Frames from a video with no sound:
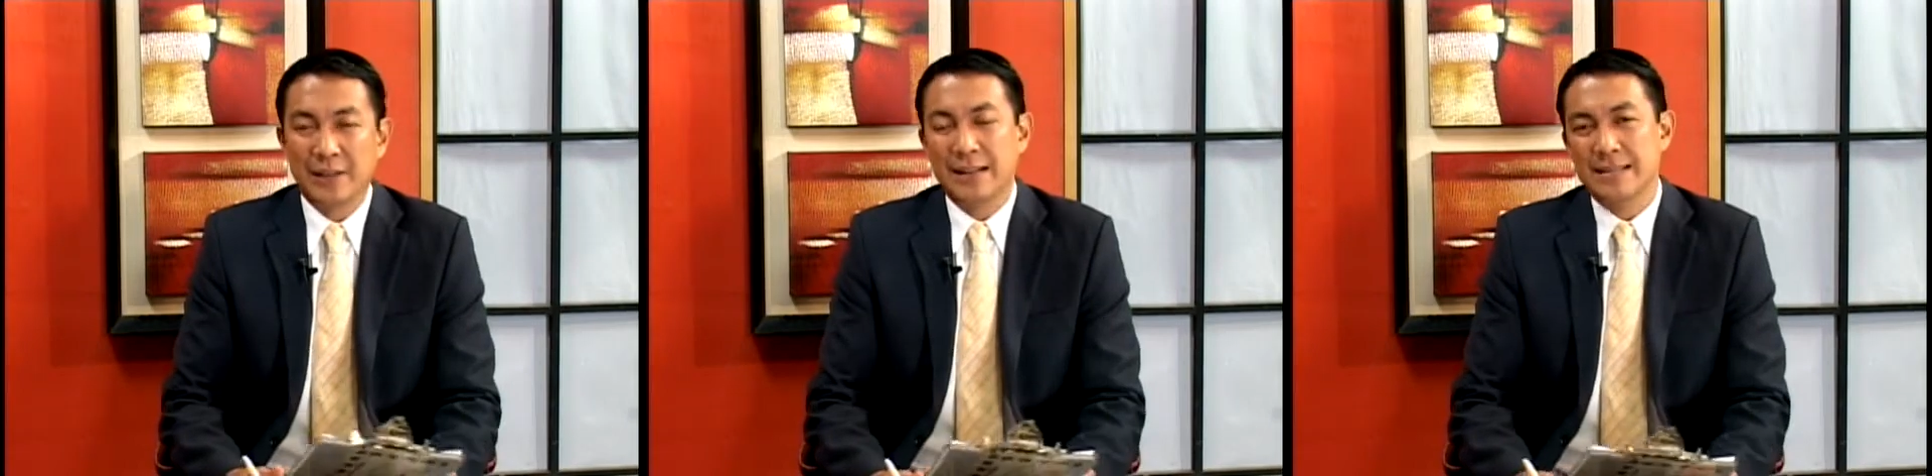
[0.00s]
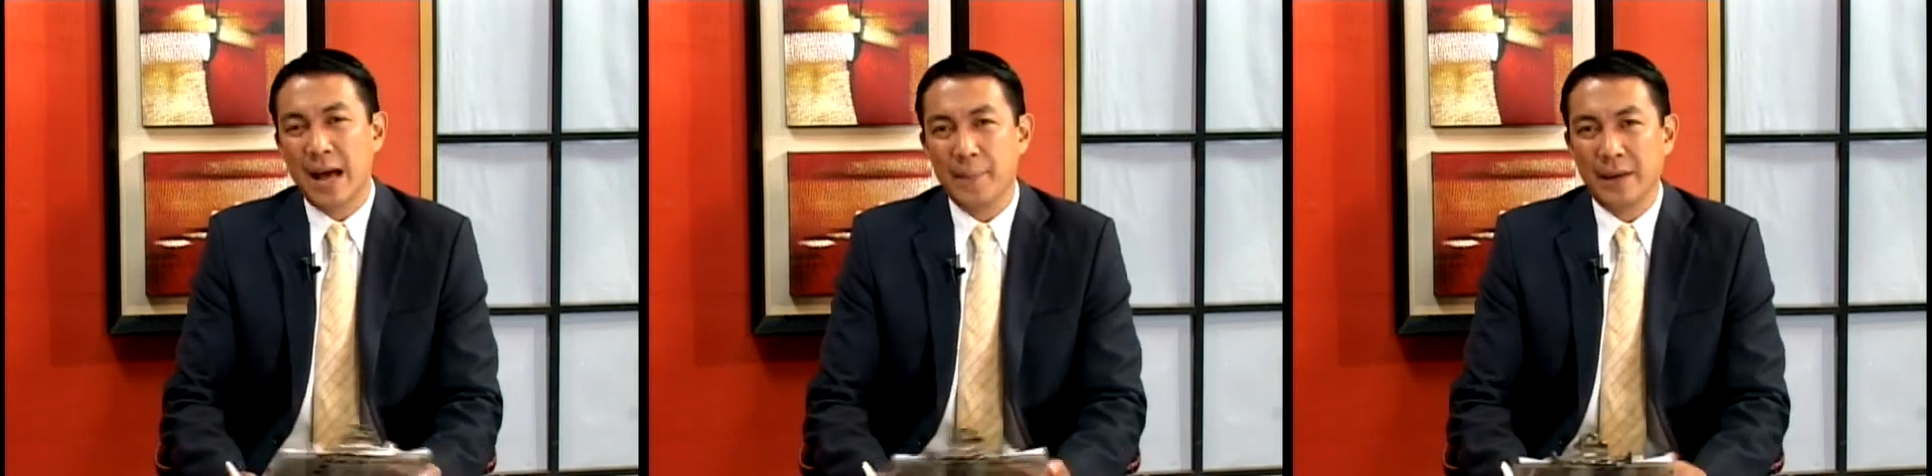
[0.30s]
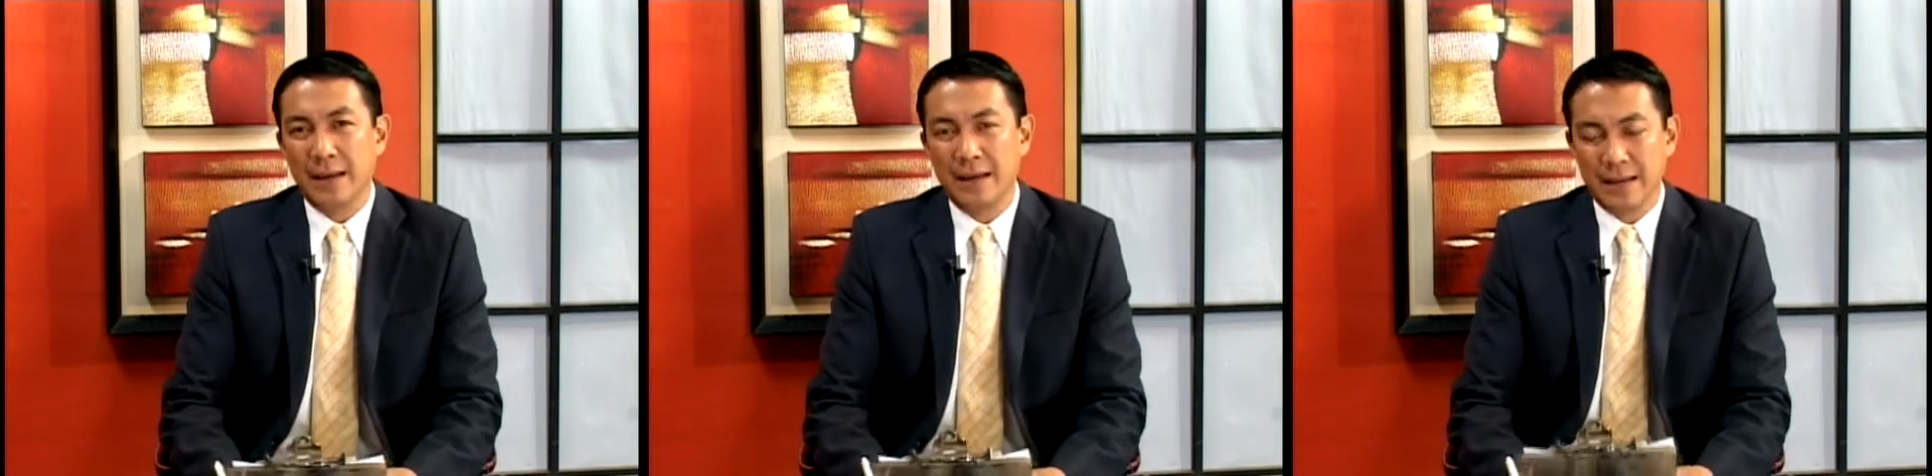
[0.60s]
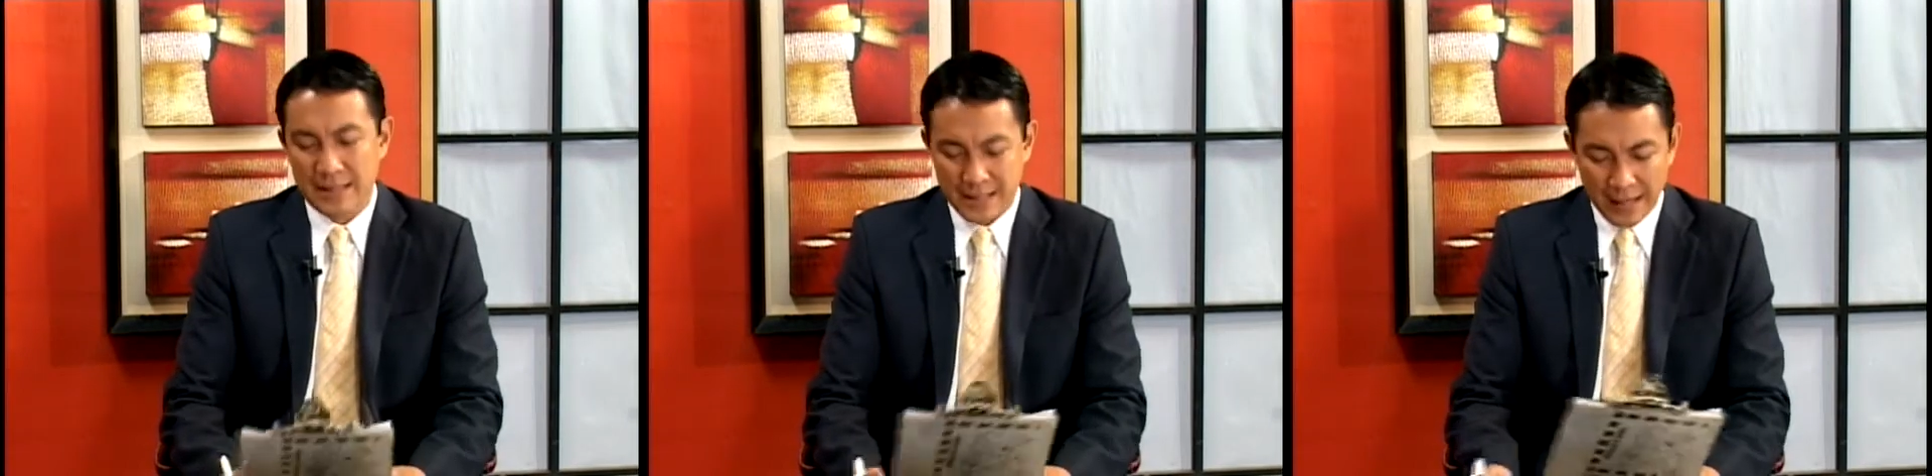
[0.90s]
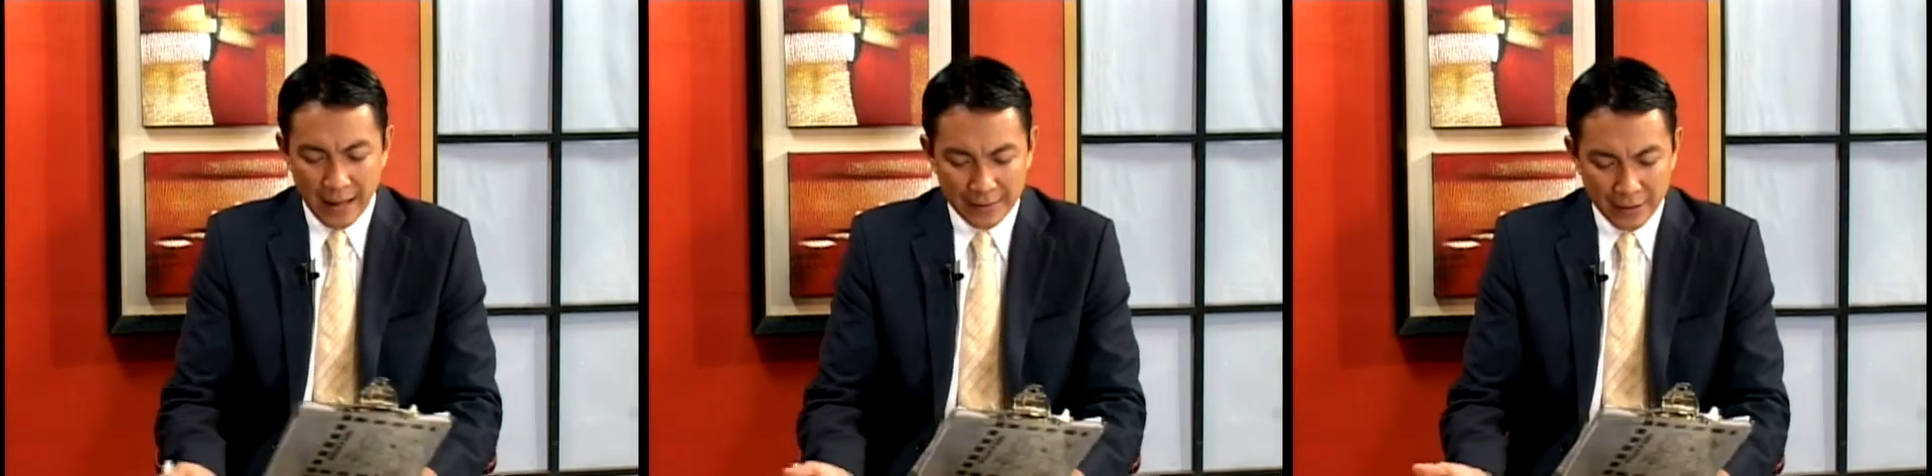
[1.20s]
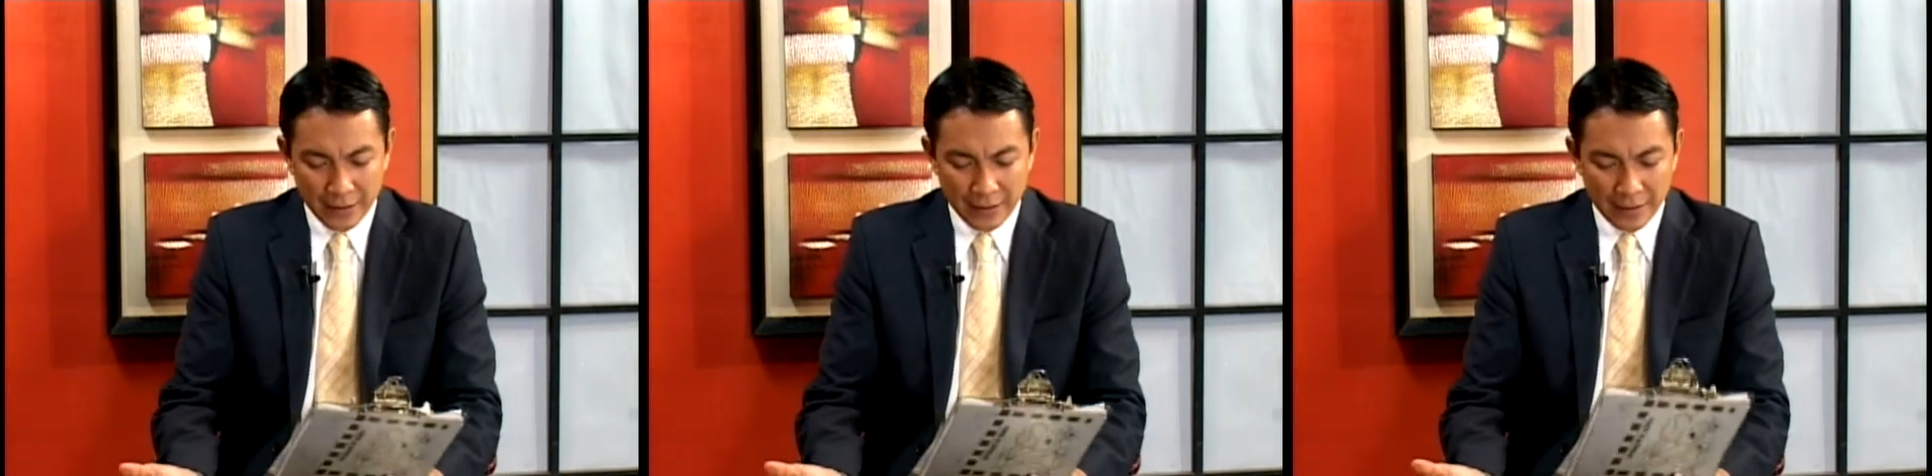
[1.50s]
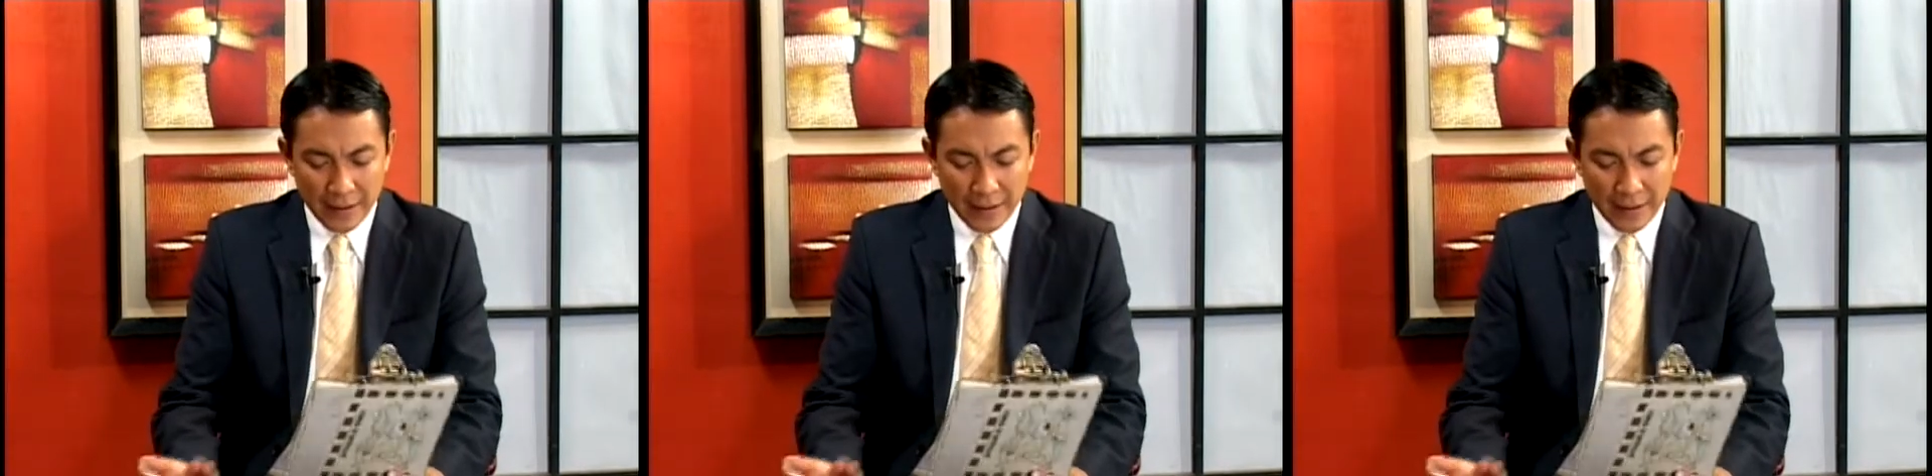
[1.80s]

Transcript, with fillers: Tonight's topic is alternative,